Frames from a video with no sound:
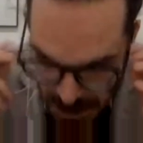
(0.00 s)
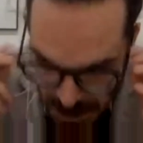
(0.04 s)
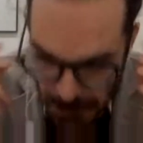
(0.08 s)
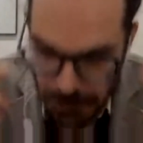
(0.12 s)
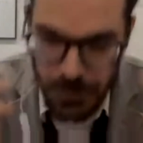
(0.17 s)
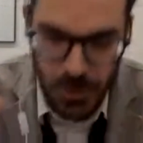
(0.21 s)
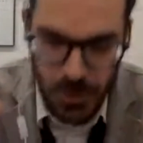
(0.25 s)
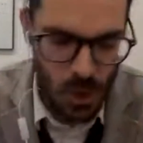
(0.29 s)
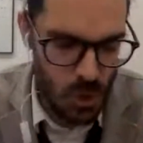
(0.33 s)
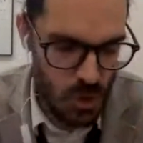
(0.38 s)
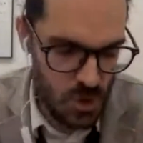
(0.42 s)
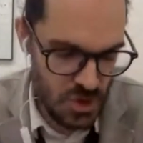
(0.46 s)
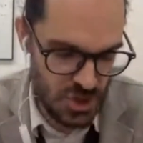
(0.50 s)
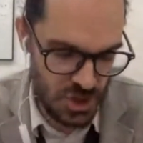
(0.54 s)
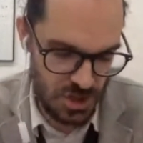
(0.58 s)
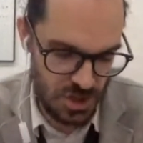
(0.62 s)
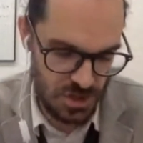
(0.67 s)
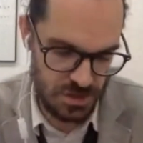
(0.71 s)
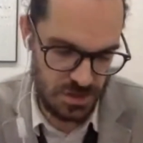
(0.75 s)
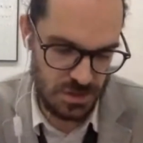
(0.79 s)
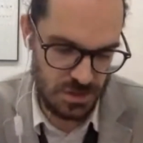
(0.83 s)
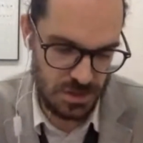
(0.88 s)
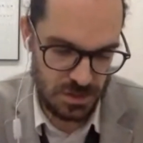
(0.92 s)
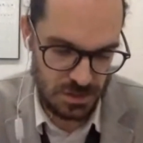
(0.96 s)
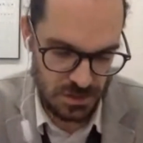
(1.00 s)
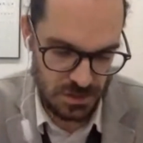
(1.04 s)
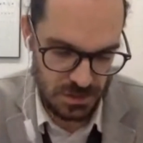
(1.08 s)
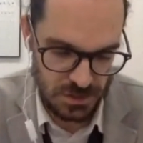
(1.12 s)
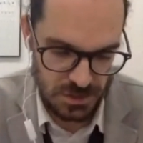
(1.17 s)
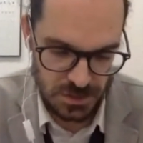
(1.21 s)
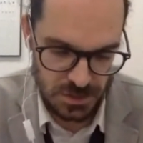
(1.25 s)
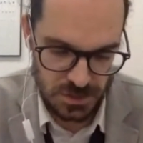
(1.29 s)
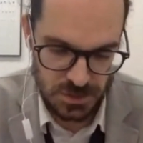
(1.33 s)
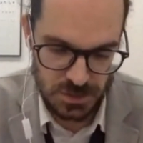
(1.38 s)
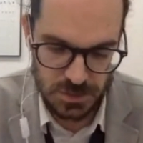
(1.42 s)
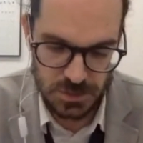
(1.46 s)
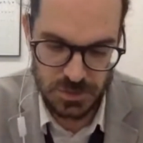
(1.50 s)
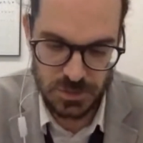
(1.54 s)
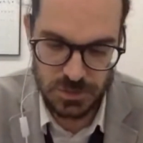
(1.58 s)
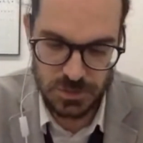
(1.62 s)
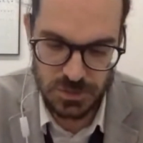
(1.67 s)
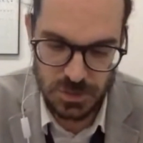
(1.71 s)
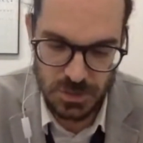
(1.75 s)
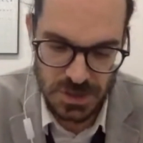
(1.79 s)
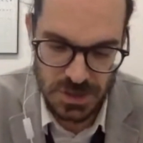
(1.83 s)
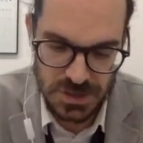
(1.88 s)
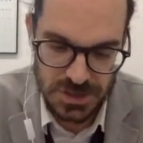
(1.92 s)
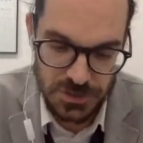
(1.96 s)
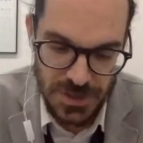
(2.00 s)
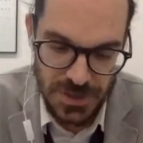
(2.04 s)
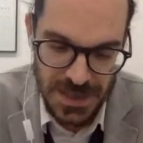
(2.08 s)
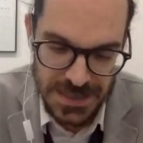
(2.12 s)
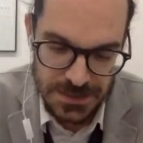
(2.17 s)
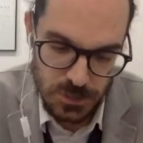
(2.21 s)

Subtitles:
this approach to the